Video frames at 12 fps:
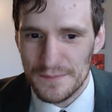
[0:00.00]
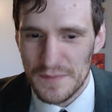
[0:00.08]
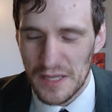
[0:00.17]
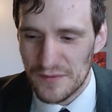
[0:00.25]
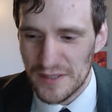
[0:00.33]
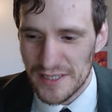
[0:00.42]

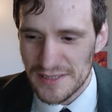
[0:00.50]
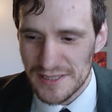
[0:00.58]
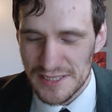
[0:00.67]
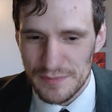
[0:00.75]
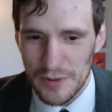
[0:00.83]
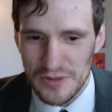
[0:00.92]
if he doesn't
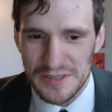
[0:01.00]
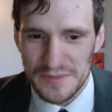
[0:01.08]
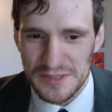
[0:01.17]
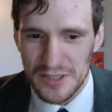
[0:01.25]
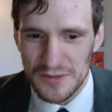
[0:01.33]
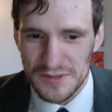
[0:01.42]
expose
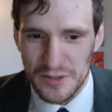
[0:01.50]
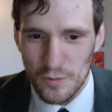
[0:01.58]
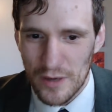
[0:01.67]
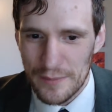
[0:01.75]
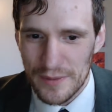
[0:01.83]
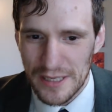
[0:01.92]
themselves, they're
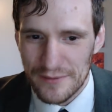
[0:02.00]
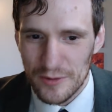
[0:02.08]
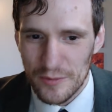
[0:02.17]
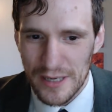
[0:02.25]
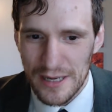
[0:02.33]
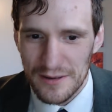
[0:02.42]
wiping
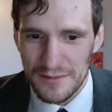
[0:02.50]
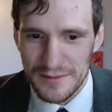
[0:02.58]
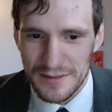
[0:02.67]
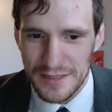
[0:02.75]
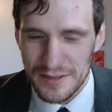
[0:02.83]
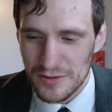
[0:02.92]
everyone out
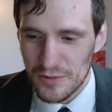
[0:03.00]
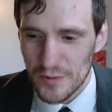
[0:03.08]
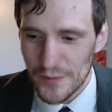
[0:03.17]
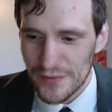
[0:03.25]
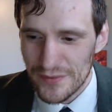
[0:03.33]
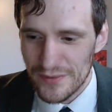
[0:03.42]
in the
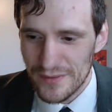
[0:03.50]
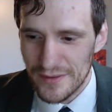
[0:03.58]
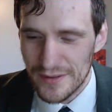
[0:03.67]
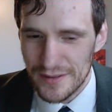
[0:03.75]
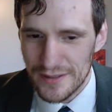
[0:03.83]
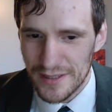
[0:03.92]
north,
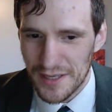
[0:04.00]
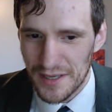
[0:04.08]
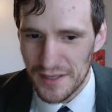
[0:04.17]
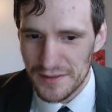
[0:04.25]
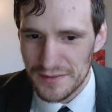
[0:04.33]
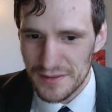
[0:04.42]

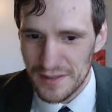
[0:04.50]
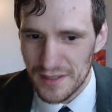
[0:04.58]
and